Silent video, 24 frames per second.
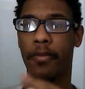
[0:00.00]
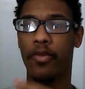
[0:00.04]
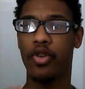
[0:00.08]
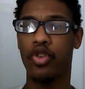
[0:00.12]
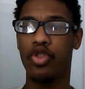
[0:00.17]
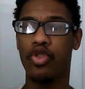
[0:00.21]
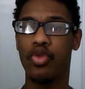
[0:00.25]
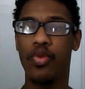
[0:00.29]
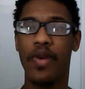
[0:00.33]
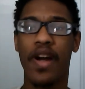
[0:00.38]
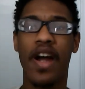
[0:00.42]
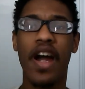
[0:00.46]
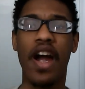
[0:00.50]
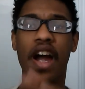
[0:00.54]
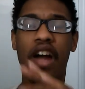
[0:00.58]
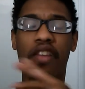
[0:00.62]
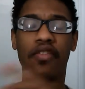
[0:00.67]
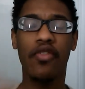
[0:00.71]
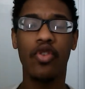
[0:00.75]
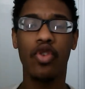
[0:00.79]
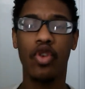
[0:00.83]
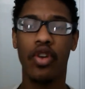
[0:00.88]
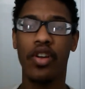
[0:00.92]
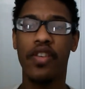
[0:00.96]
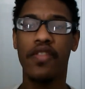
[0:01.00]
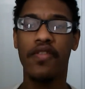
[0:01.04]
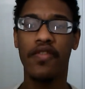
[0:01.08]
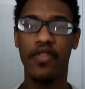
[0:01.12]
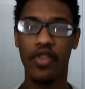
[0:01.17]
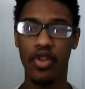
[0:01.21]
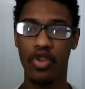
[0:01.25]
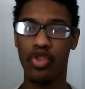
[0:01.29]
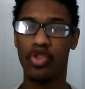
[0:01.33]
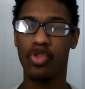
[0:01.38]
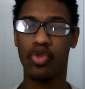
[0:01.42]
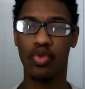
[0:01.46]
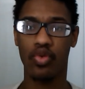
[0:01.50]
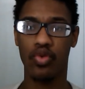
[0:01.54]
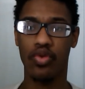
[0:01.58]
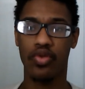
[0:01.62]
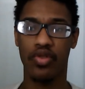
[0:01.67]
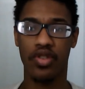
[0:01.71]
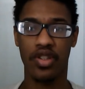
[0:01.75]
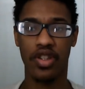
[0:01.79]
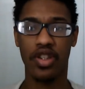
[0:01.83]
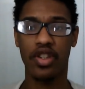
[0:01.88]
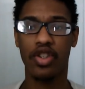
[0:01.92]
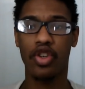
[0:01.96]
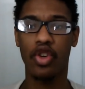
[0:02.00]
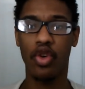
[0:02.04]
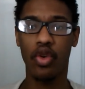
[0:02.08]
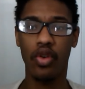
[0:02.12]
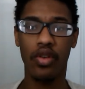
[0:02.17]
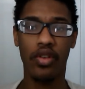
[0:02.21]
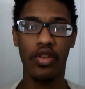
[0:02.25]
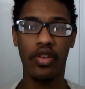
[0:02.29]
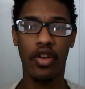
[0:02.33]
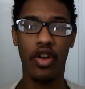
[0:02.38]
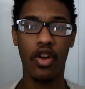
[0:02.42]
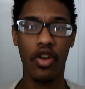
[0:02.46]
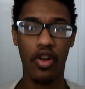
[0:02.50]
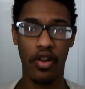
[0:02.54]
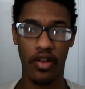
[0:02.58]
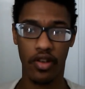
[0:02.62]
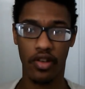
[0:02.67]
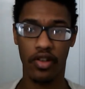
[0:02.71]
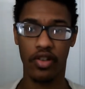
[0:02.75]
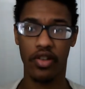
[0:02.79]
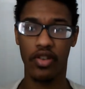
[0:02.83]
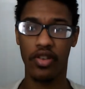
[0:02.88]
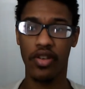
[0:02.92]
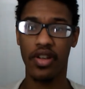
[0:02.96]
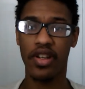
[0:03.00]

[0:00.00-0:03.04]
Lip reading: you have great visuals going on here,